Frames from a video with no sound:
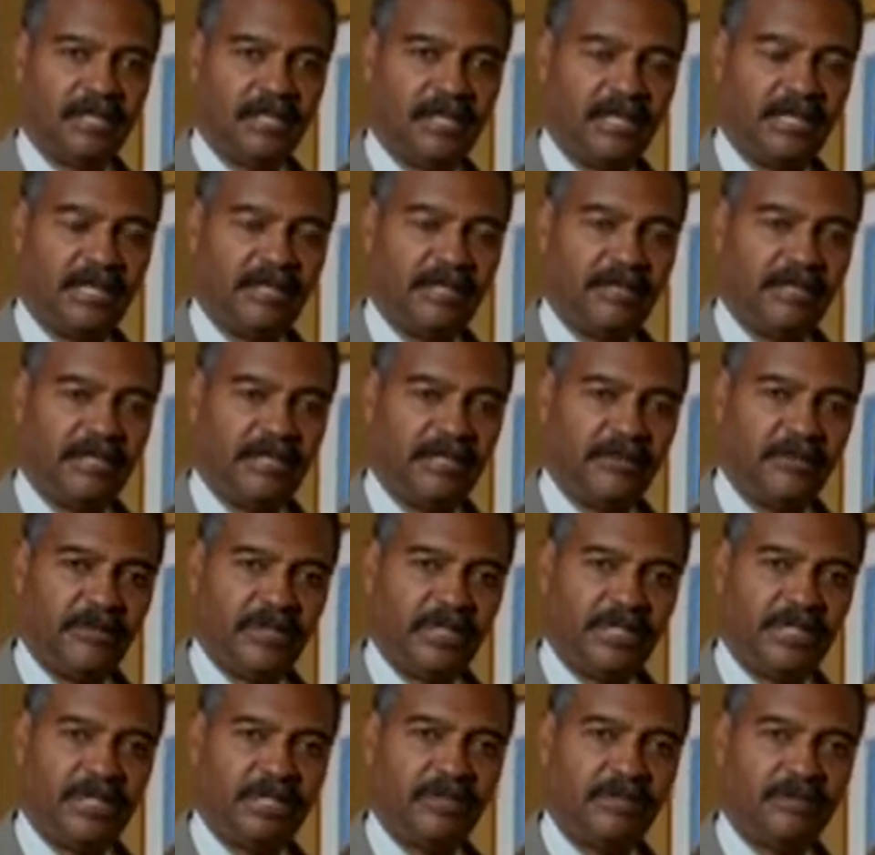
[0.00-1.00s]
Later, he
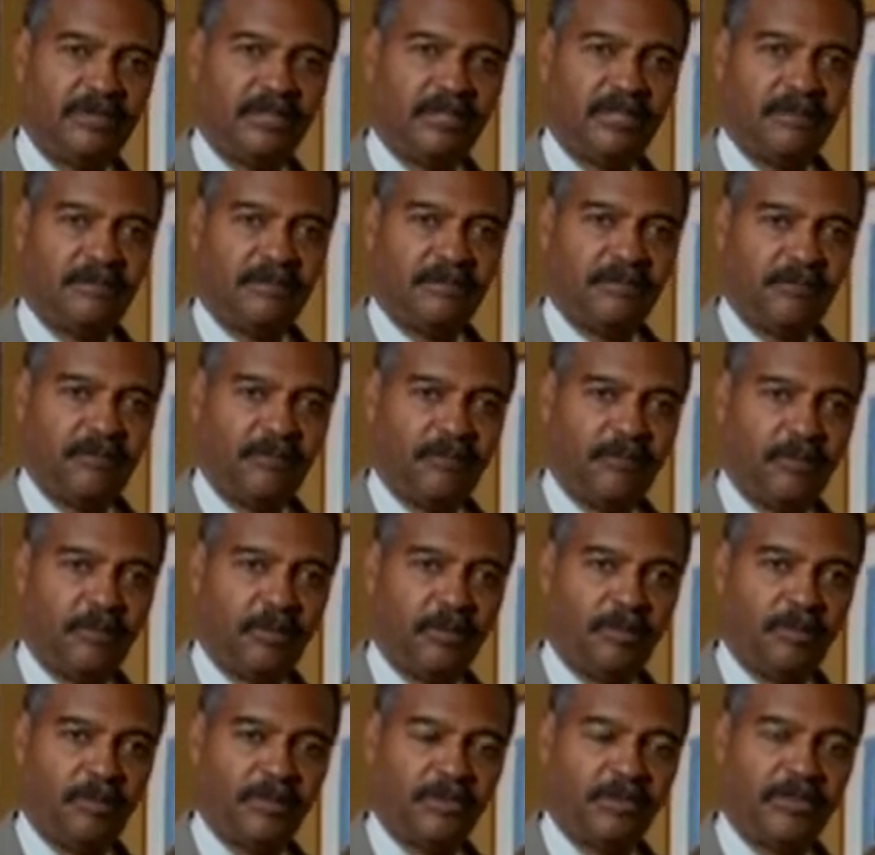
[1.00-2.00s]
received some
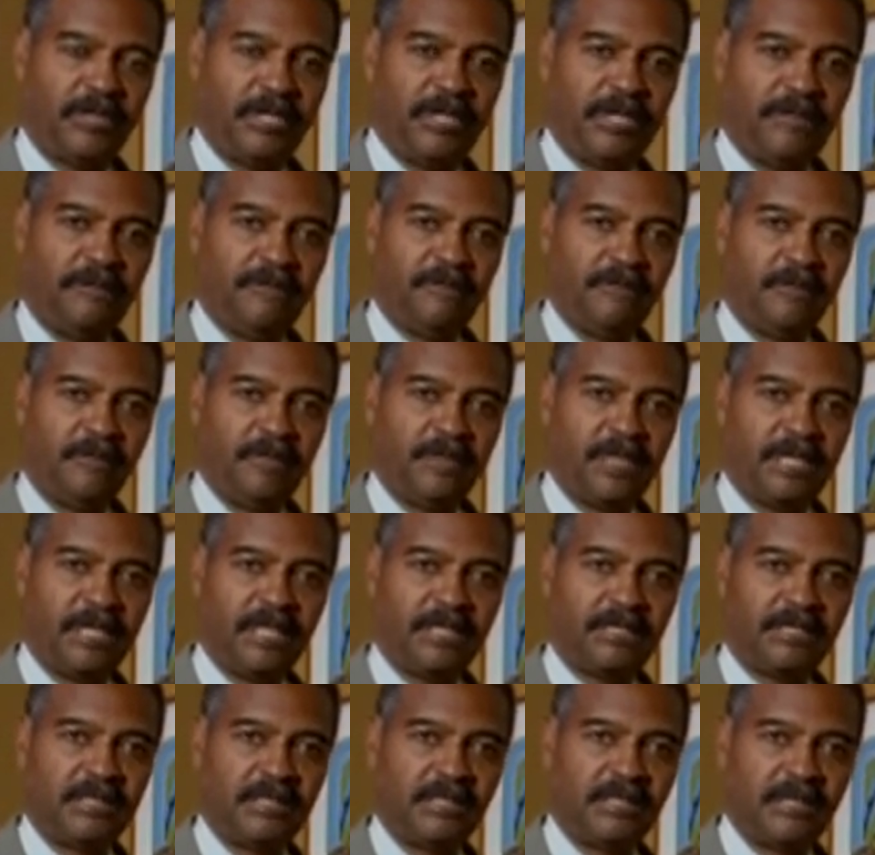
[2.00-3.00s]
formal training from
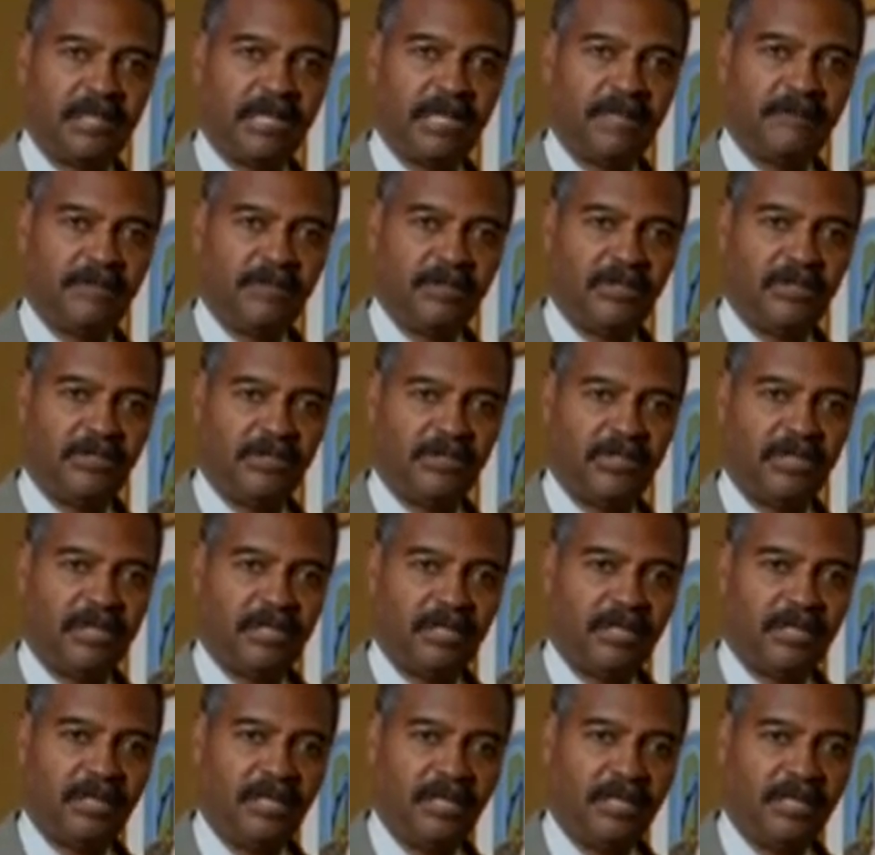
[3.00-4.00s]
Augusta Savage
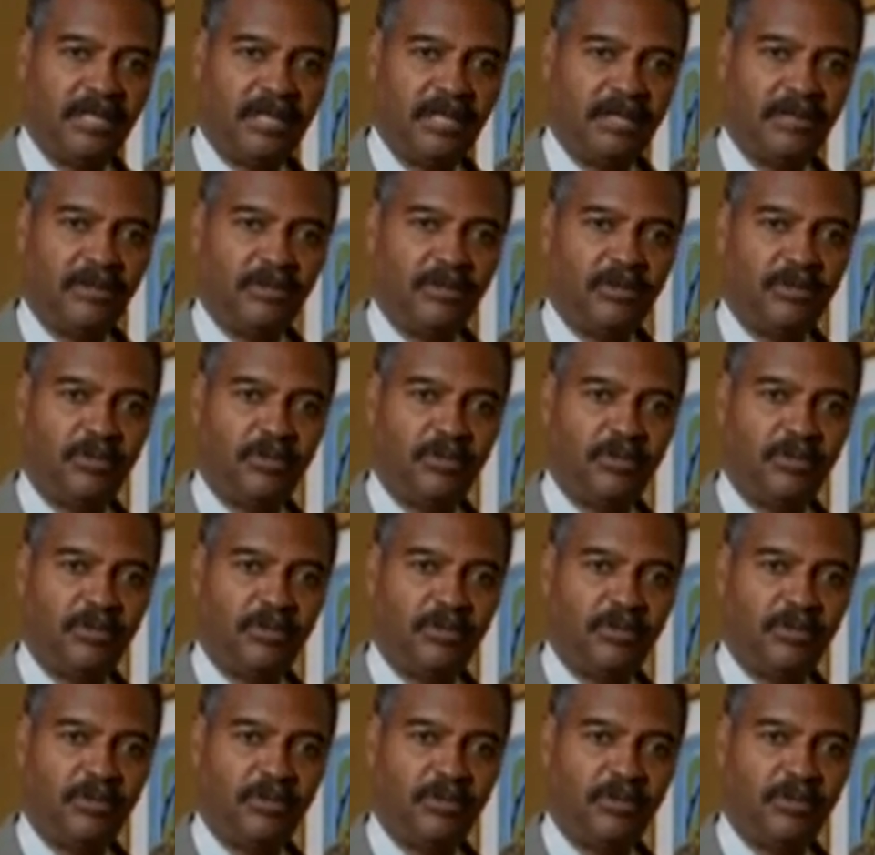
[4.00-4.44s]
uh,